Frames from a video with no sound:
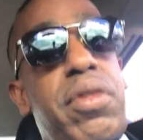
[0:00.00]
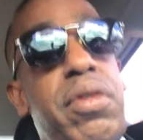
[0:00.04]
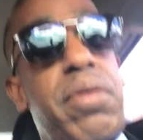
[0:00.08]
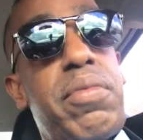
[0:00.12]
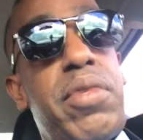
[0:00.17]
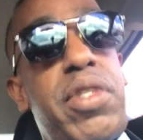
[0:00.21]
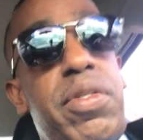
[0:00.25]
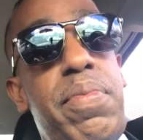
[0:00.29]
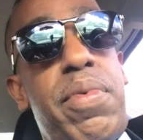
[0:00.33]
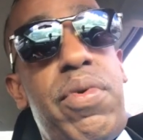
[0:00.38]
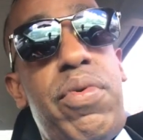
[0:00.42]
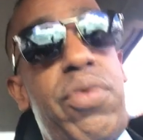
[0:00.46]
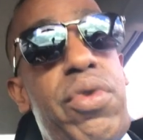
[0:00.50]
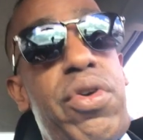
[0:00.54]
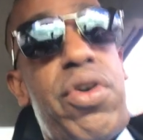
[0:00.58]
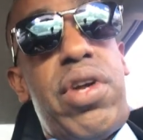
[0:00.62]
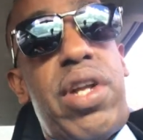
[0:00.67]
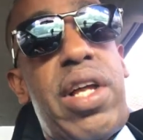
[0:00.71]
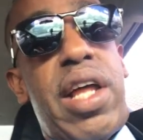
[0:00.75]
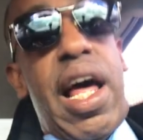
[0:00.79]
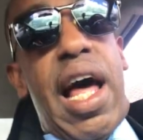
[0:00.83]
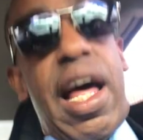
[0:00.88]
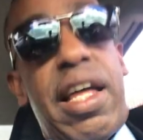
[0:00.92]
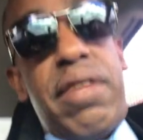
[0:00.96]
Miss me with
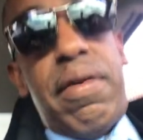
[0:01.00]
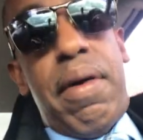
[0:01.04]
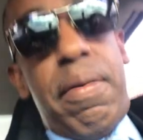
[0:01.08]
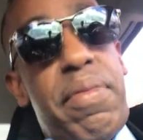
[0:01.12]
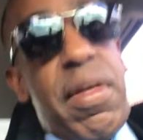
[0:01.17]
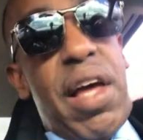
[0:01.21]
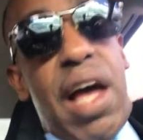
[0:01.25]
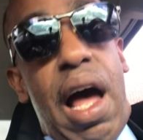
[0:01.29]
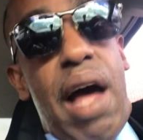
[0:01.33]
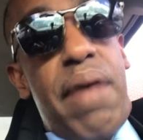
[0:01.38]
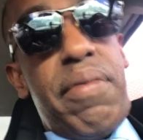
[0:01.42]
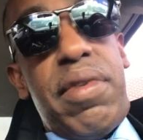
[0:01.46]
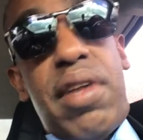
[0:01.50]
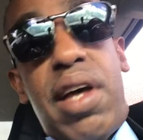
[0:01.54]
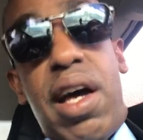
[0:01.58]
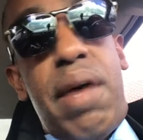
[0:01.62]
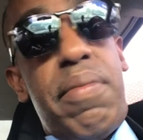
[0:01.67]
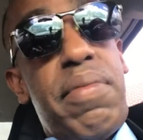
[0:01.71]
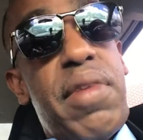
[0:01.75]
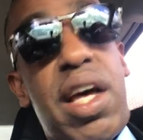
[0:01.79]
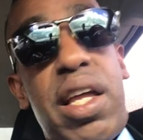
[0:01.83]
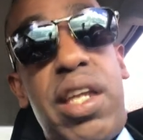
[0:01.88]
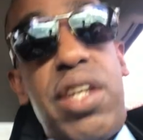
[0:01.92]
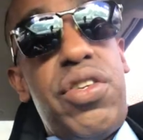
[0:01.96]
all that. I'm
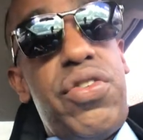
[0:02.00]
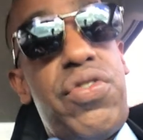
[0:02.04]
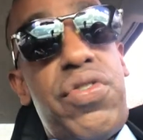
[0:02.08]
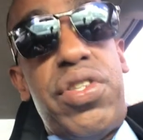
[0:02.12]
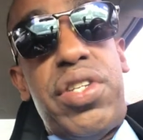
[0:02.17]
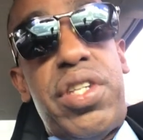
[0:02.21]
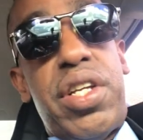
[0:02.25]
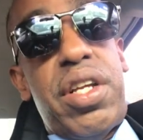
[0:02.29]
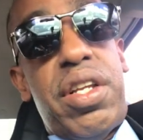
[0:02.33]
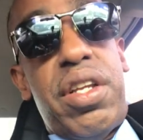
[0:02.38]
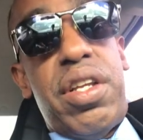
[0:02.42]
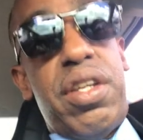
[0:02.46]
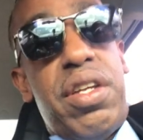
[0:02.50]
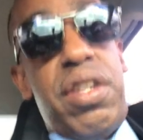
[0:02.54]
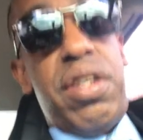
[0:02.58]
not interested.